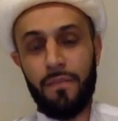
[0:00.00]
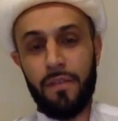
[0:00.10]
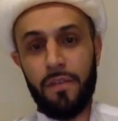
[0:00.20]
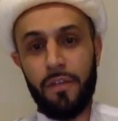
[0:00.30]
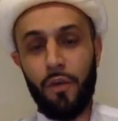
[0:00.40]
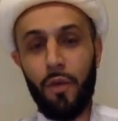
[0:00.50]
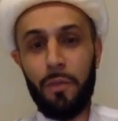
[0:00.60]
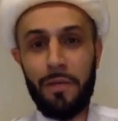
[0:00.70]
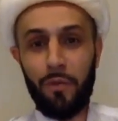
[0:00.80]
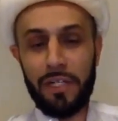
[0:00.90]
You know, when
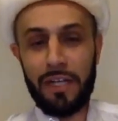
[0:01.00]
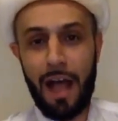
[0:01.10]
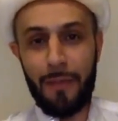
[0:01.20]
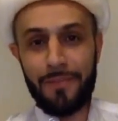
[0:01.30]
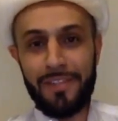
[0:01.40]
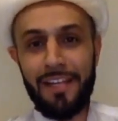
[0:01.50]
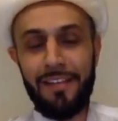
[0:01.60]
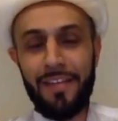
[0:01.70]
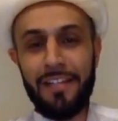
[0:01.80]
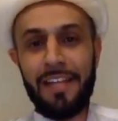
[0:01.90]
people, when cops,
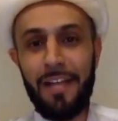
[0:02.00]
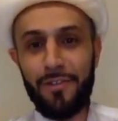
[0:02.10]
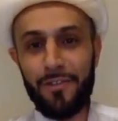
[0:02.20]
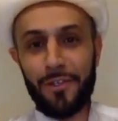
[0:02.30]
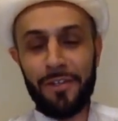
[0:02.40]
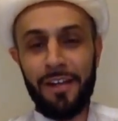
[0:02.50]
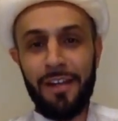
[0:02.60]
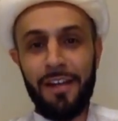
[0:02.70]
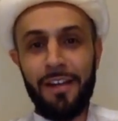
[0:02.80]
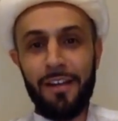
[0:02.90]
they, they taser
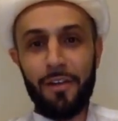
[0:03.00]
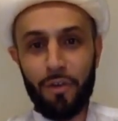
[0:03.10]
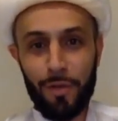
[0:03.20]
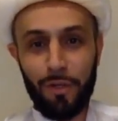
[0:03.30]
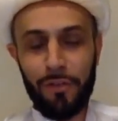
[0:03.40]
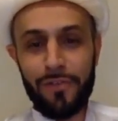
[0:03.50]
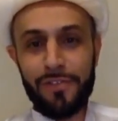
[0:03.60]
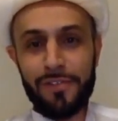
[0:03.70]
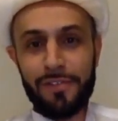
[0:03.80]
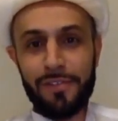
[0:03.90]

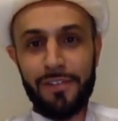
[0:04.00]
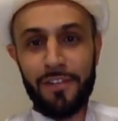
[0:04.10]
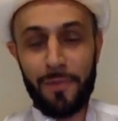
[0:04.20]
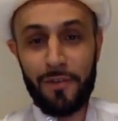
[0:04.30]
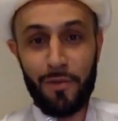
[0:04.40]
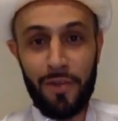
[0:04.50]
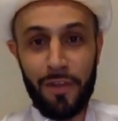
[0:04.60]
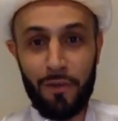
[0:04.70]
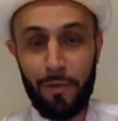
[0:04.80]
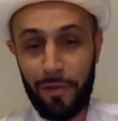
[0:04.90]
criminals, especially
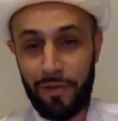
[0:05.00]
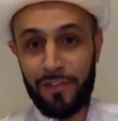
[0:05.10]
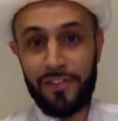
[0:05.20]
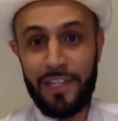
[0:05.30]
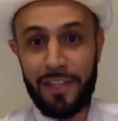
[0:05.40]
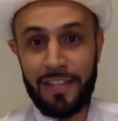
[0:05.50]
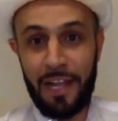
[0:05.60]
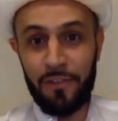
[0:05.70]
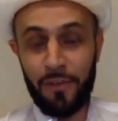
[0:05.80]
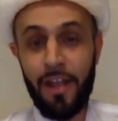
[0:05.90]
when the criminal doesn't see the
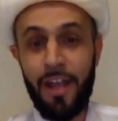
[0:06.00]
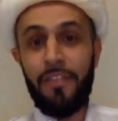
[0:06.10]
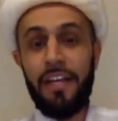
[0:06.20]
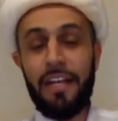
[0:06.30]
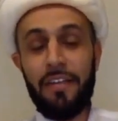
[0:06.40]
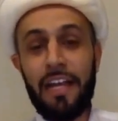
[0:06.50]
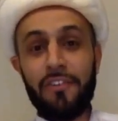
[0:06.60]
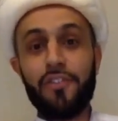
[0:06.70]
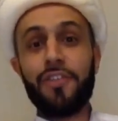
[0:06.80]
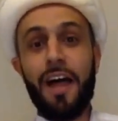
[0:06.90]
taser, they, they
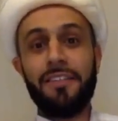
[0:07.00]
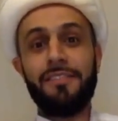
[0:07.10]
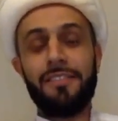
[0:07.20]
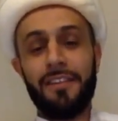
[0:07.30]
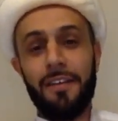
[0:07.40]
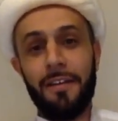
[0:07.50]
get stunned.